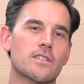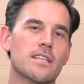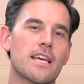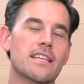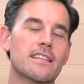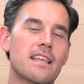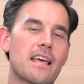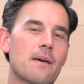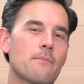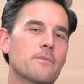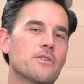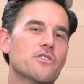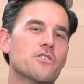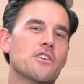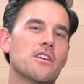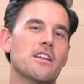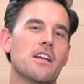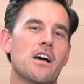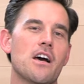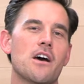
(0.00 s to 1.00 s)
gonna take that
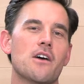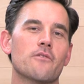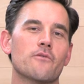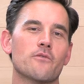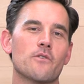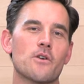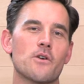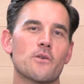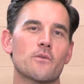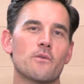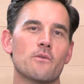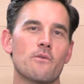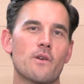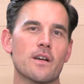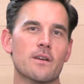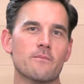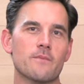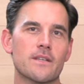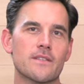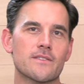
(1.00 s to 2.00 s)
machine off-road, we
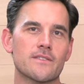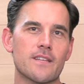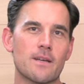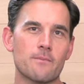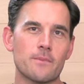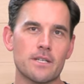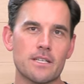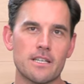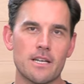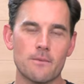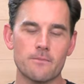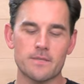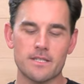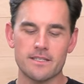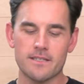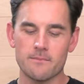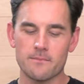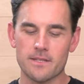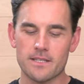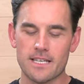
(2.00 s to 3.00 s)
recommend stepping it up to
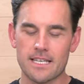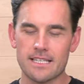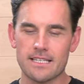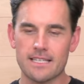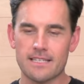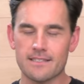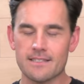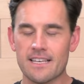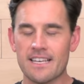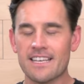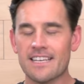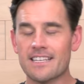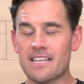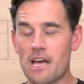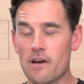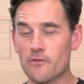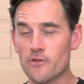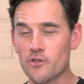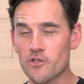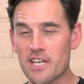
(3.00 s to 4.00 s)
something like this.
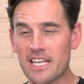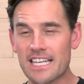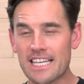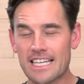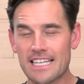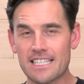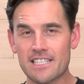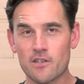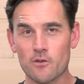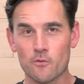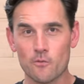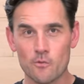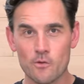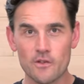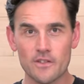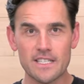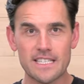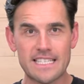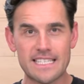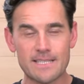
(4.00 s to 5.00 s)
Now, if you're getting into
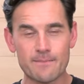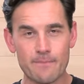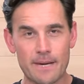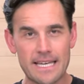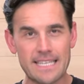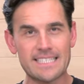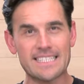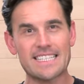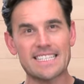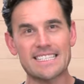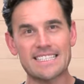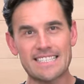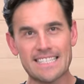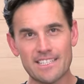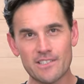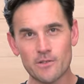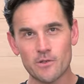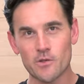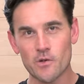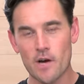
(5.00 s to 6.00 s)
really spicy
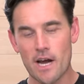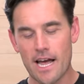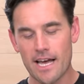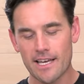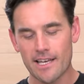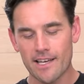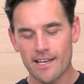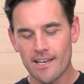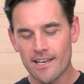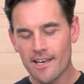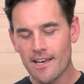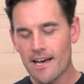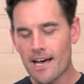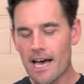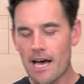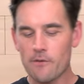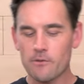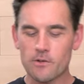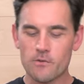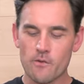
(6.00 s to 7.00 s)
single track,
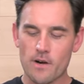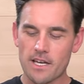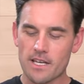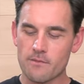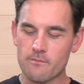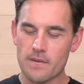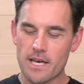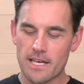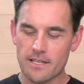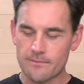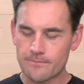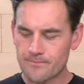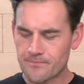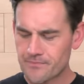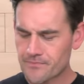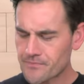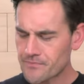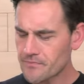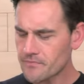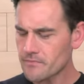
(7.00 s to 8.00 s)
I would recommend
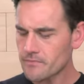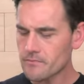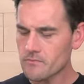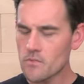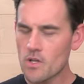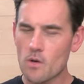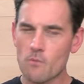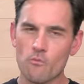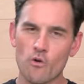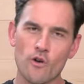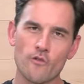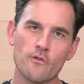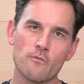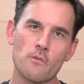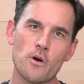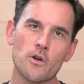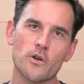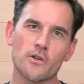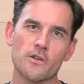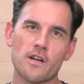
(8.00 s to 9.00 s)
more of a
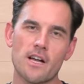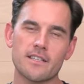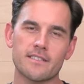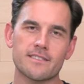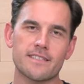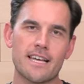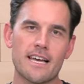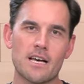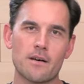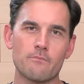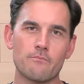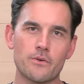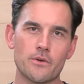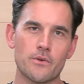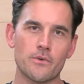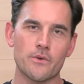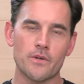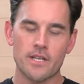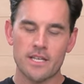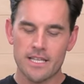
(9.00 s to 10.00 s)
motocross style
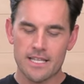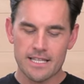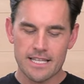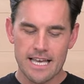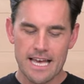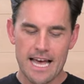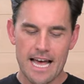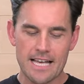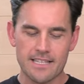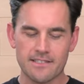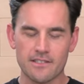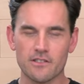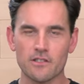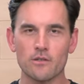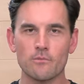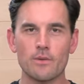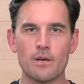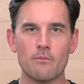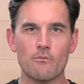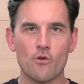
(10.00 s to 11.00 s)
boot that has a
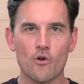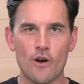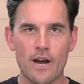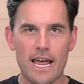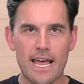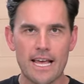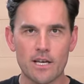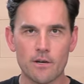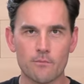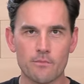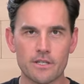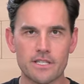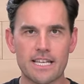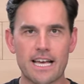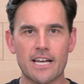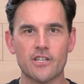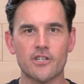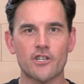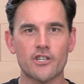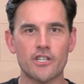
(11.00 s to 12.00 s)
little bit more ankle
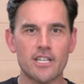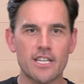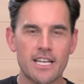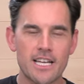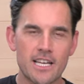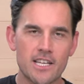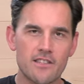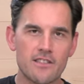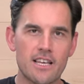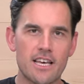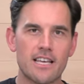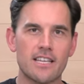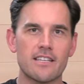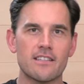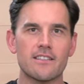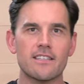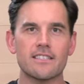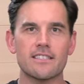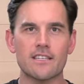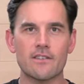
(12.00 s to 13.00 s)
protection than
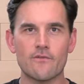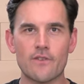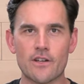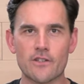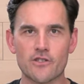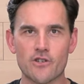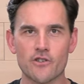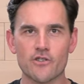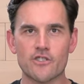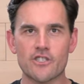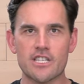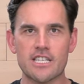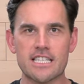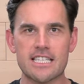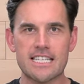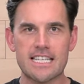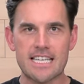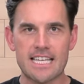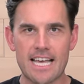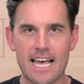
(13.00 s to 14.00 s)
this Adventure
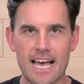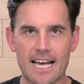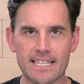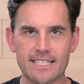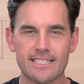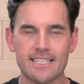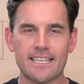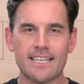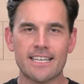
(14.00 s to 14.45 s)
GTX.